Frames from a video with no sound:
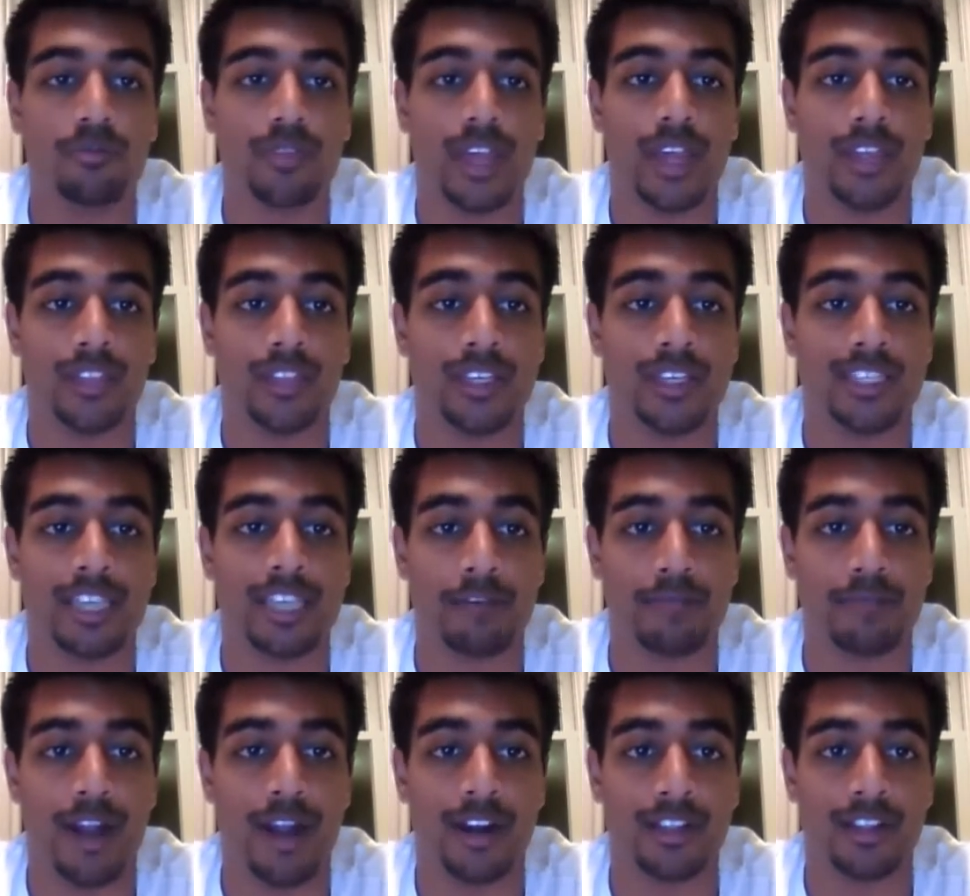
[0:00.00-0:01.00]
And these 10
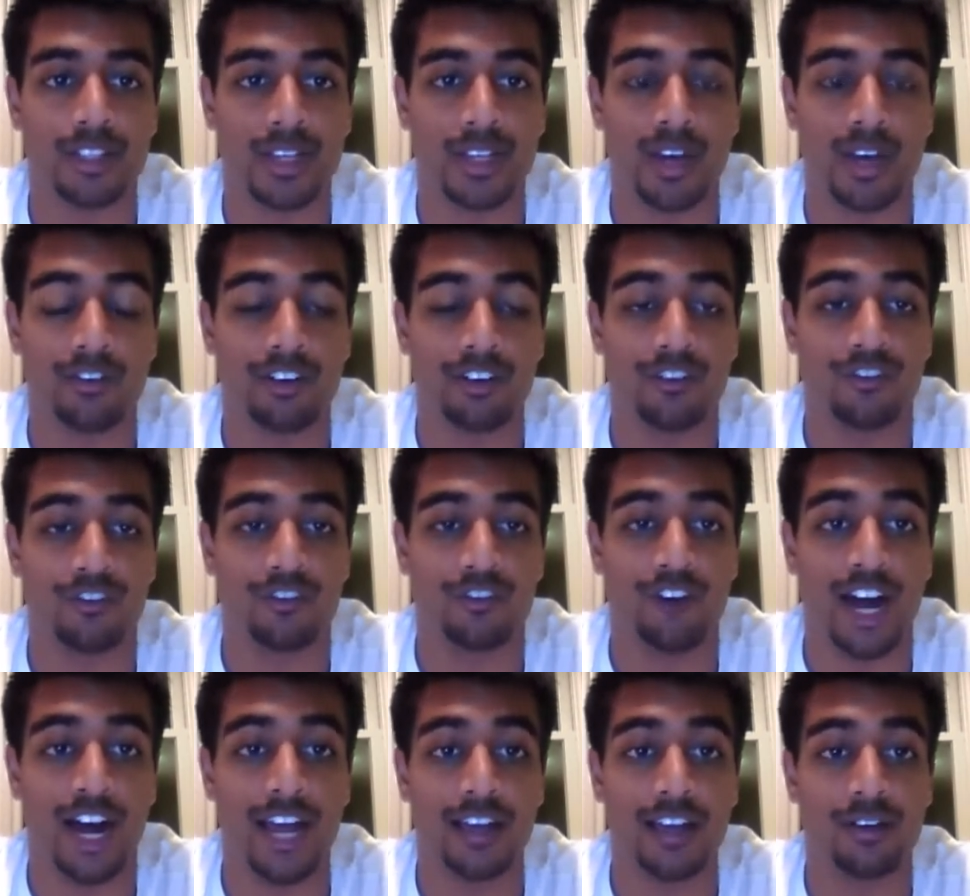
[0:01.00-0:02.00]
patents cover a
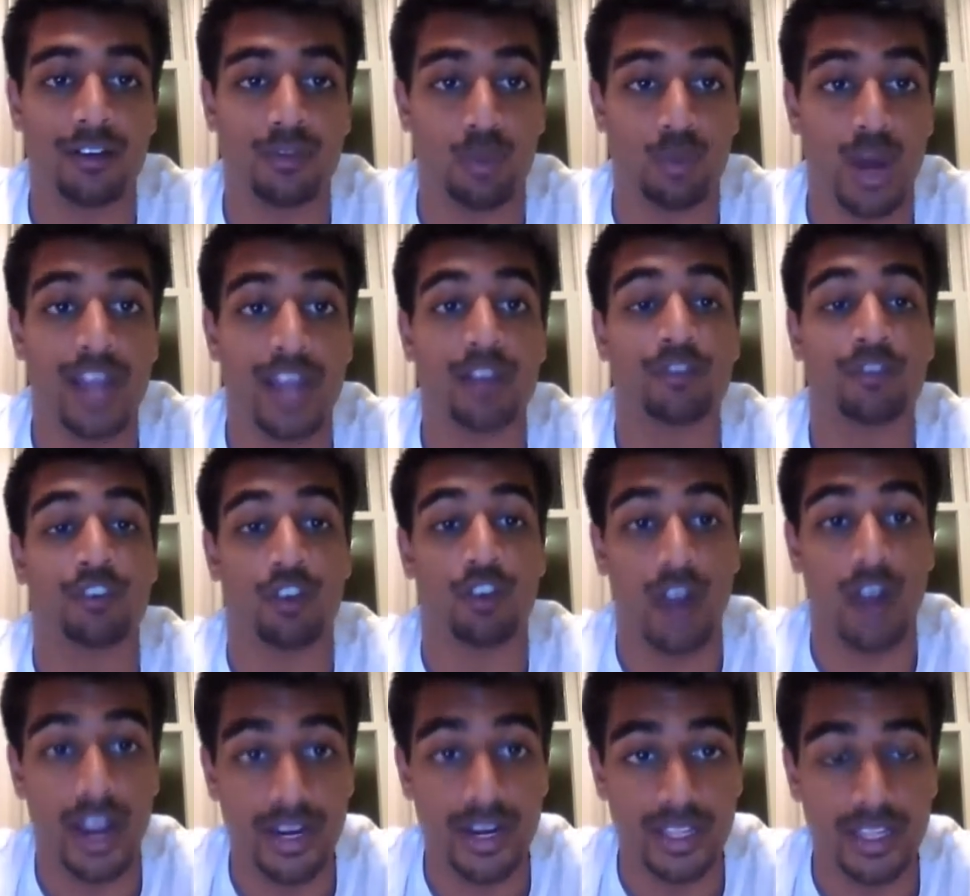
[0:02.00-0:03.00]
wide
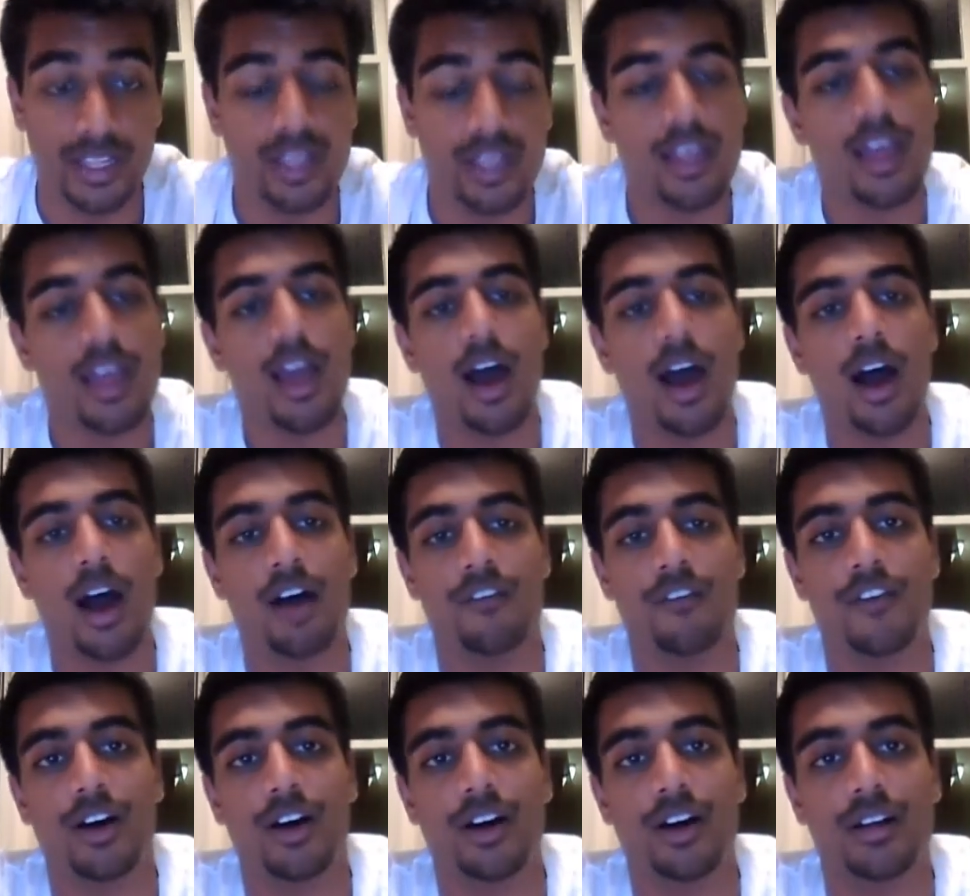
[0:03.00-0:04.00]
variety
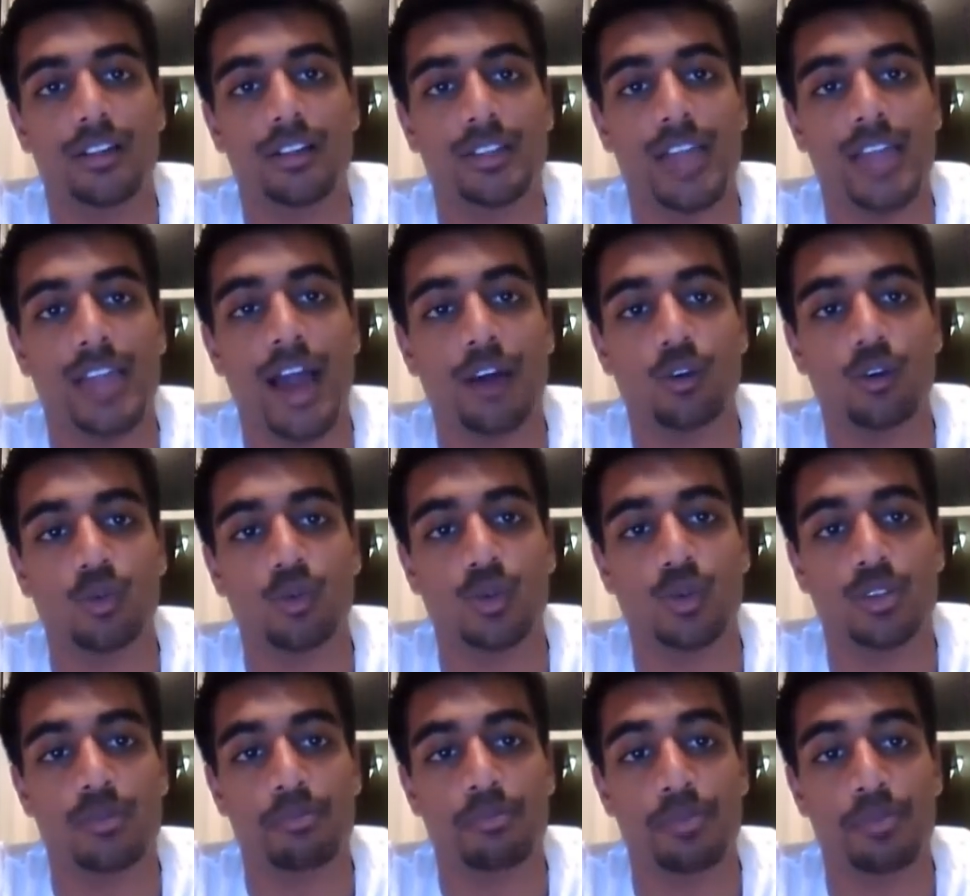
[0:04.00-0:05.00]
of
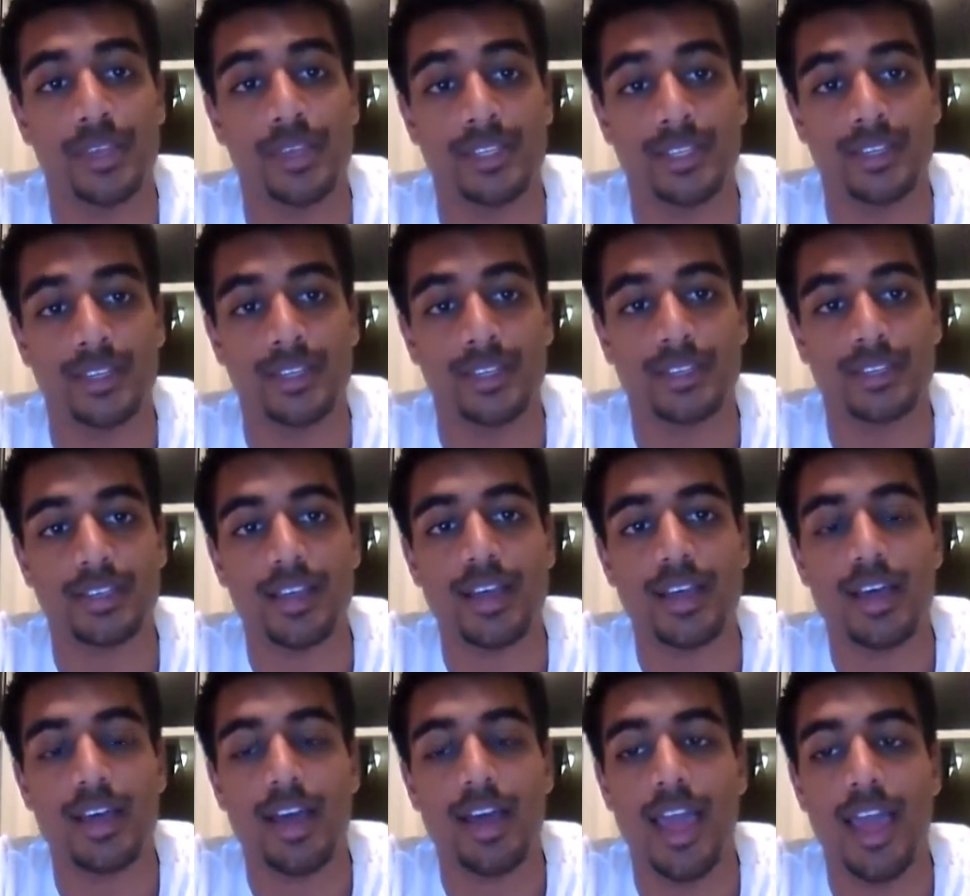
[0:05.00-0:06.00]
Yahoo's business
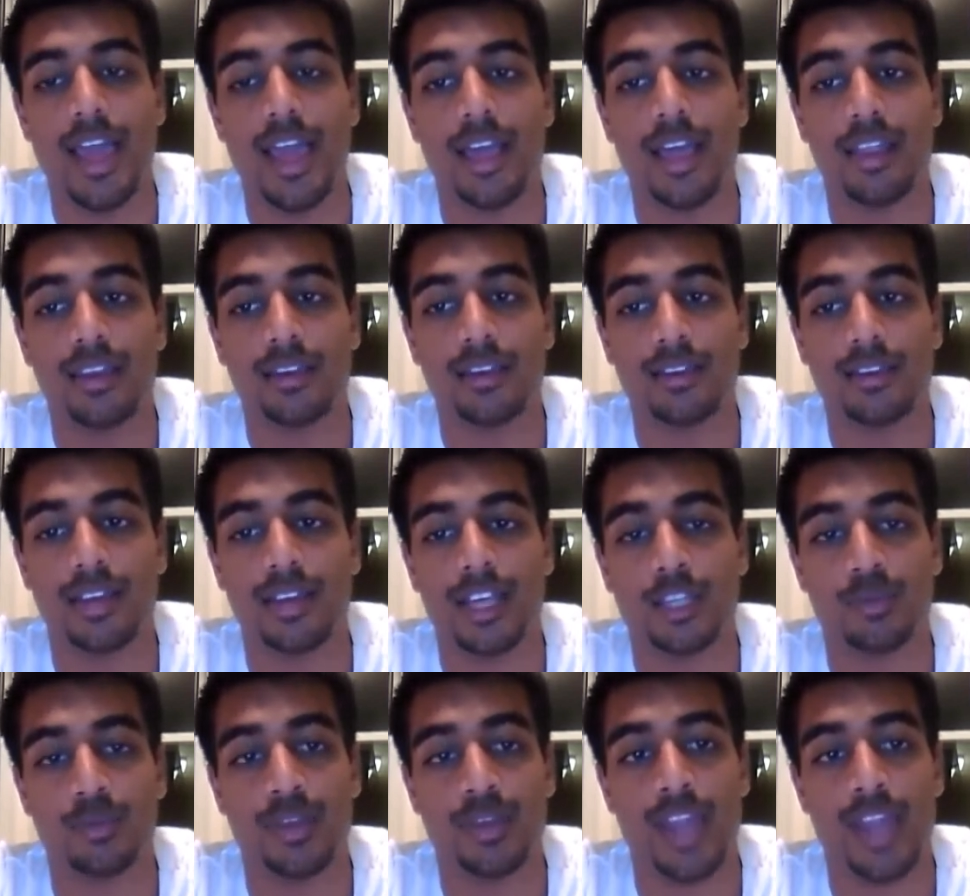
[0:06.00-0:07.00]
and
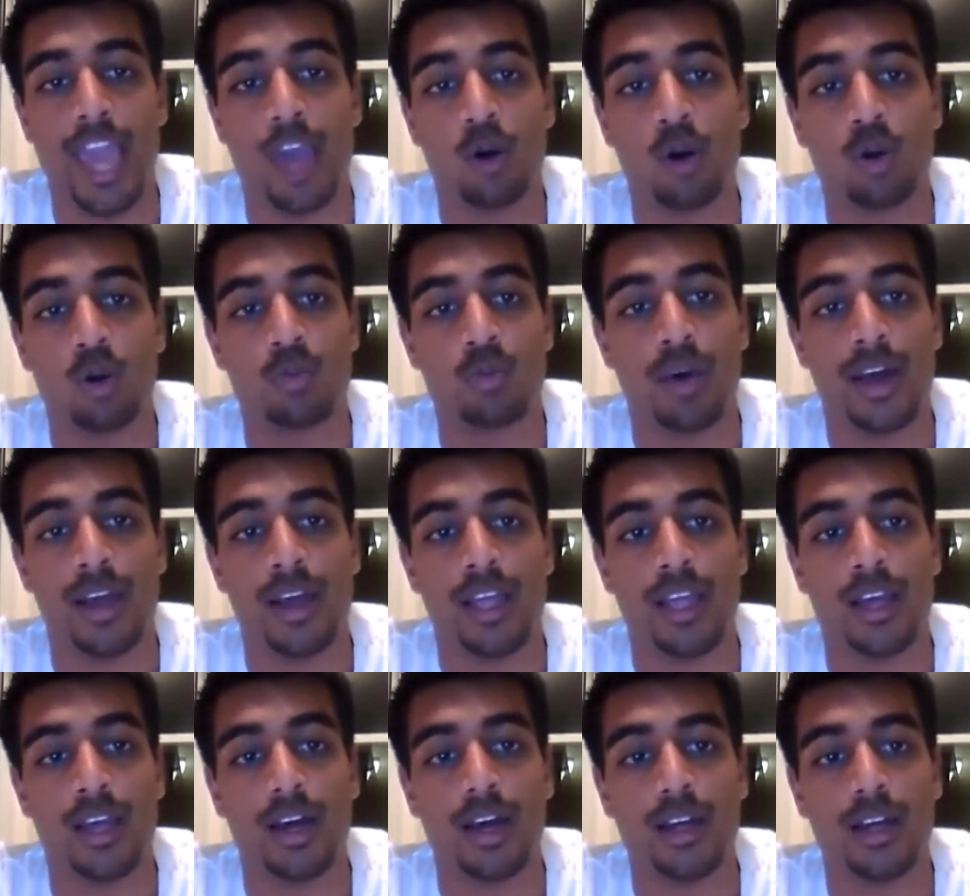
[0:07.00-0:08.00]
has been hailed by
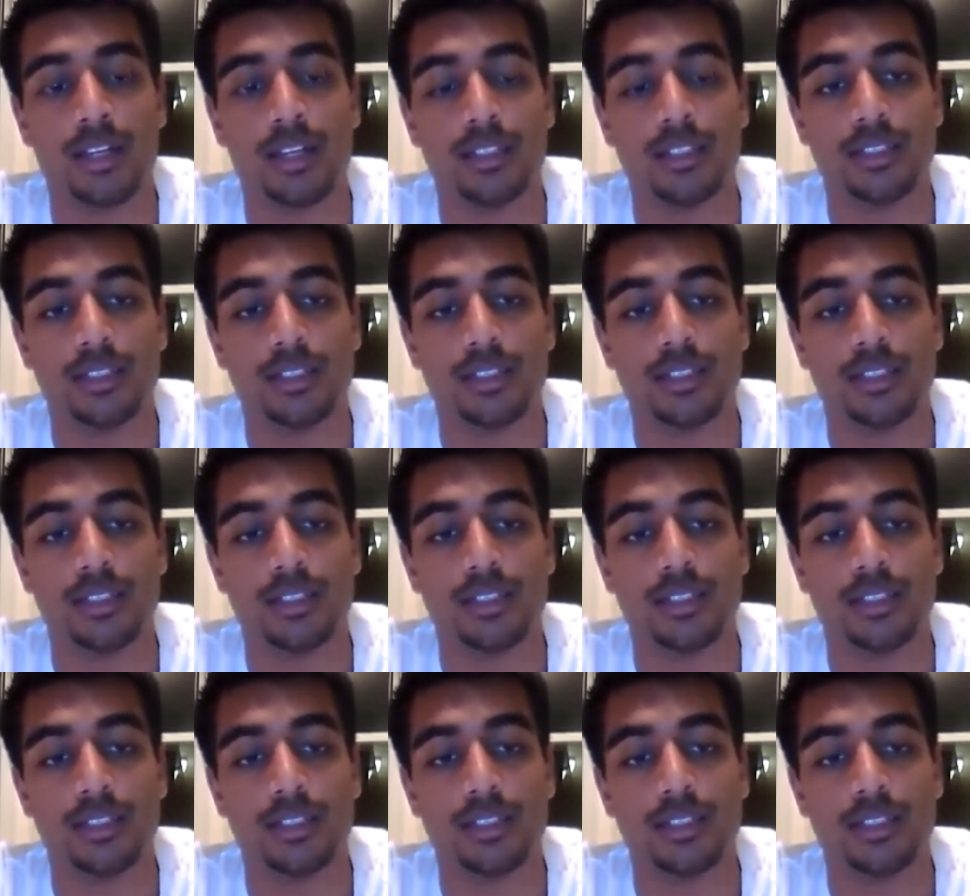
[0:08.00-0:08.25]
uh,